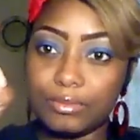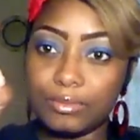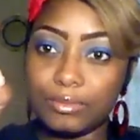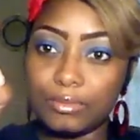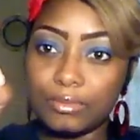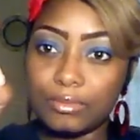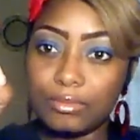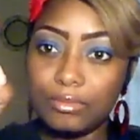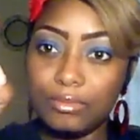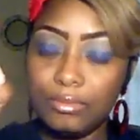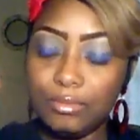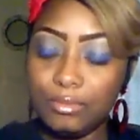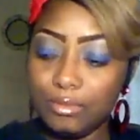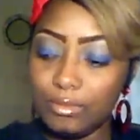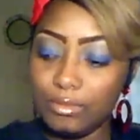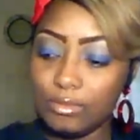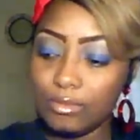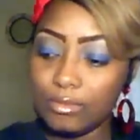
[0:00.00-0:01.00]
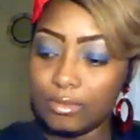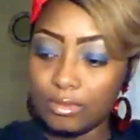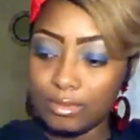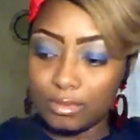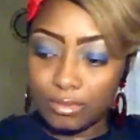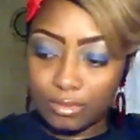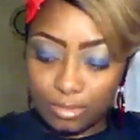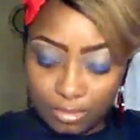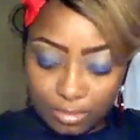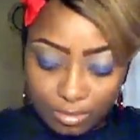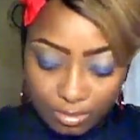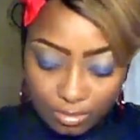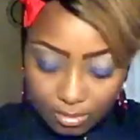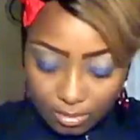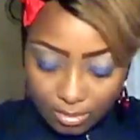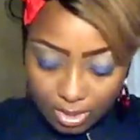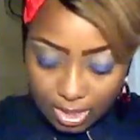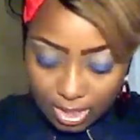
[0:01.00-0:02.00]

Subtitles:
[no speech]